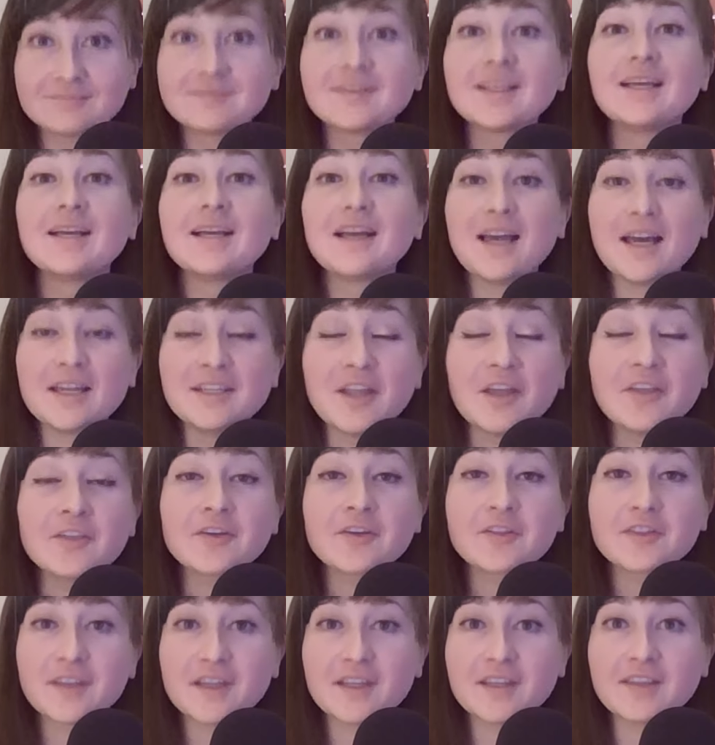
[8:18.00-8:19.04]
Another
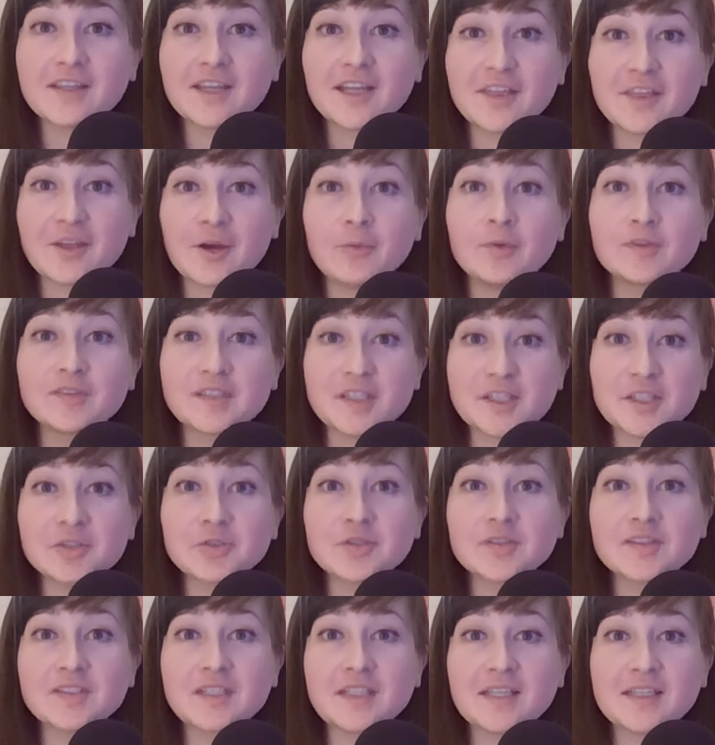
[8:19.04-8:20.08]
thing that I thought was
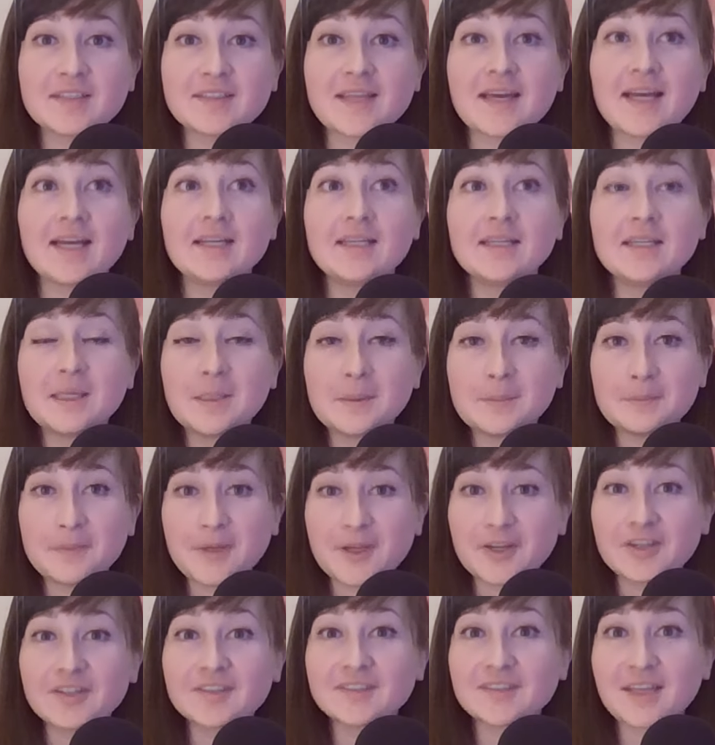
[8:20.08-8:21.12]
interesting is that
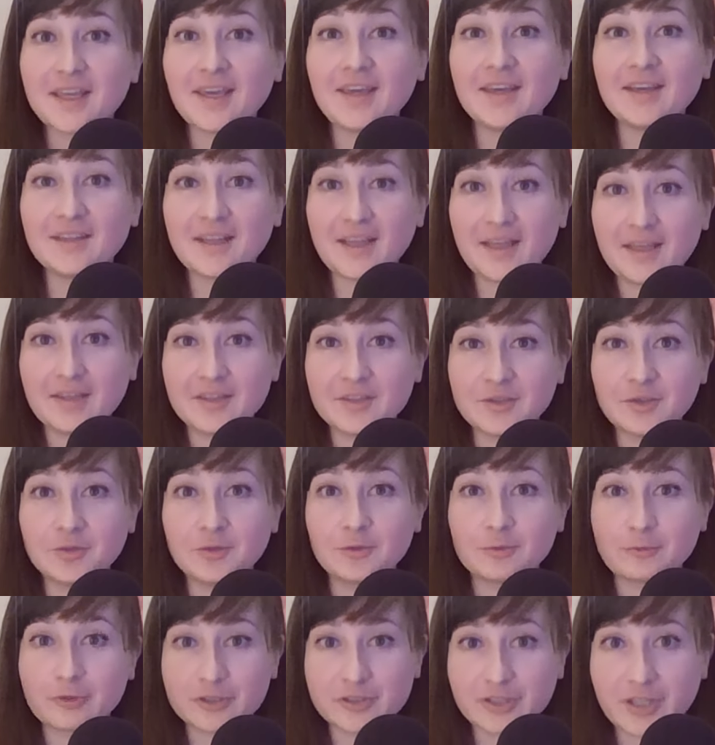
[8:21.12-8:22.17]
Paris can't handle
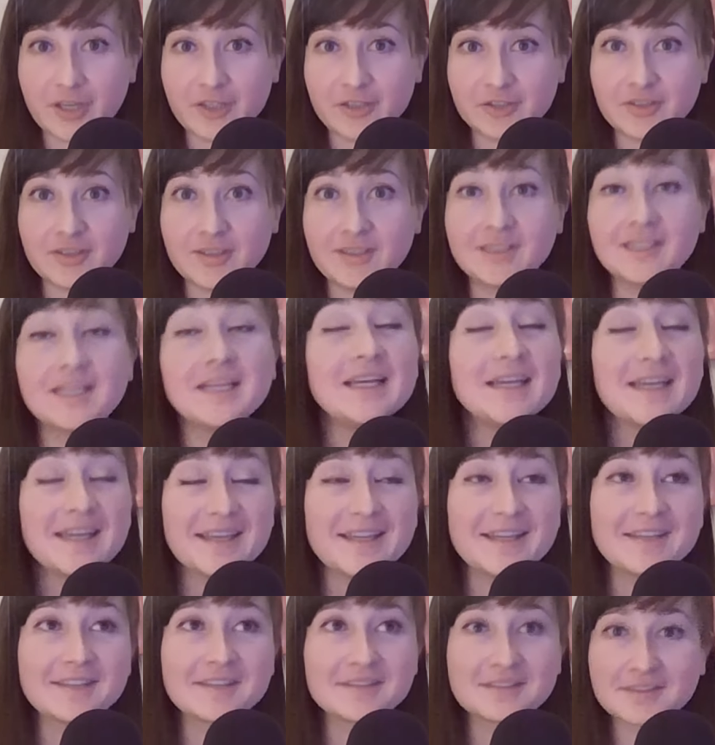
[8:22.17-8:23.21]
rejection.
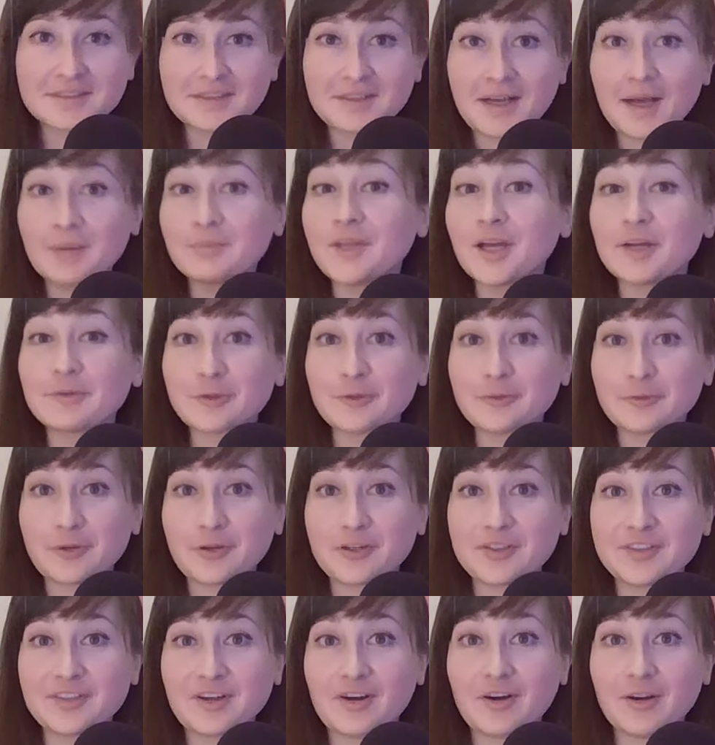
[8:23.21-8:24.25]
And I'm not referring
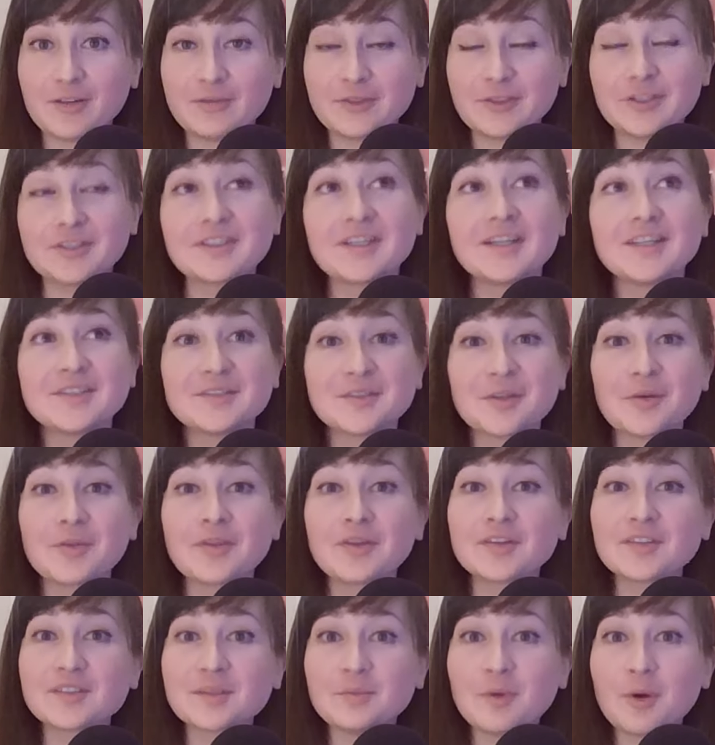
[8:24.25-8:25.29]
to Harvard. So
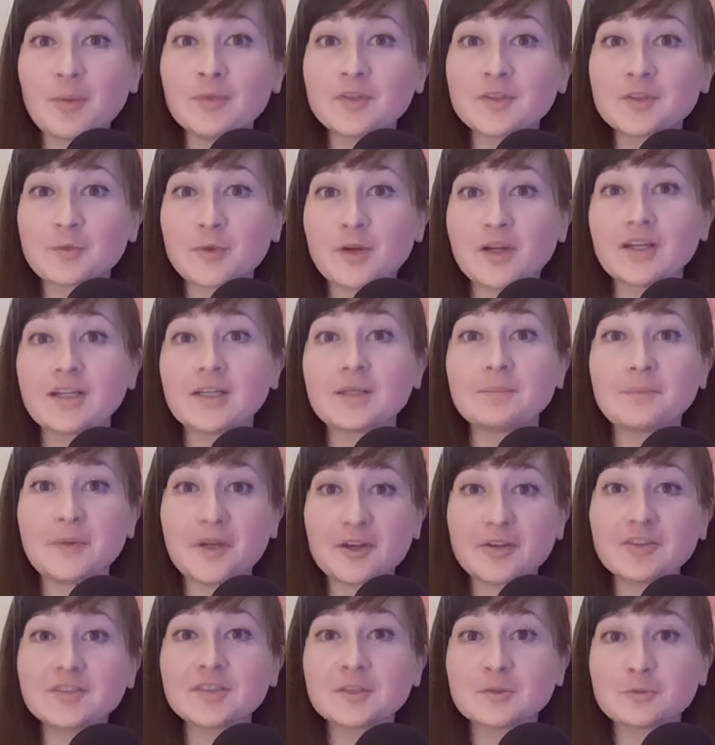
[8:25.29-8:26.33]
there's a moment where
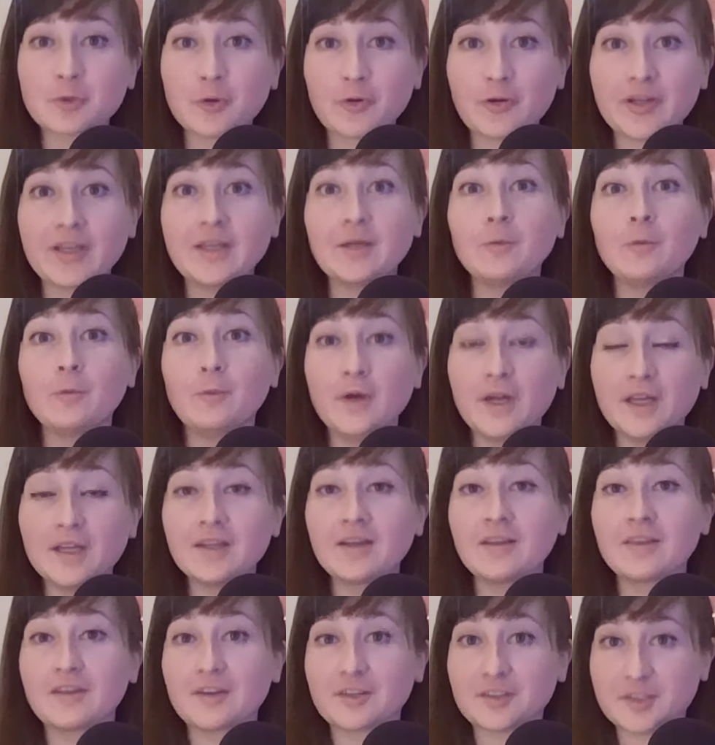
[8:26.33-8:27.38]
Paris and Rory win
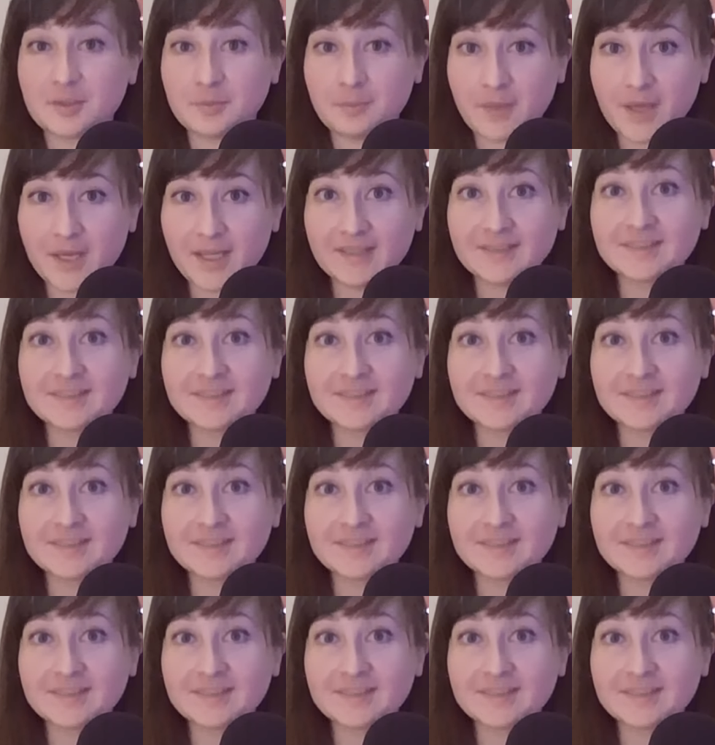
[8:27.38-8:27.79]
their debate,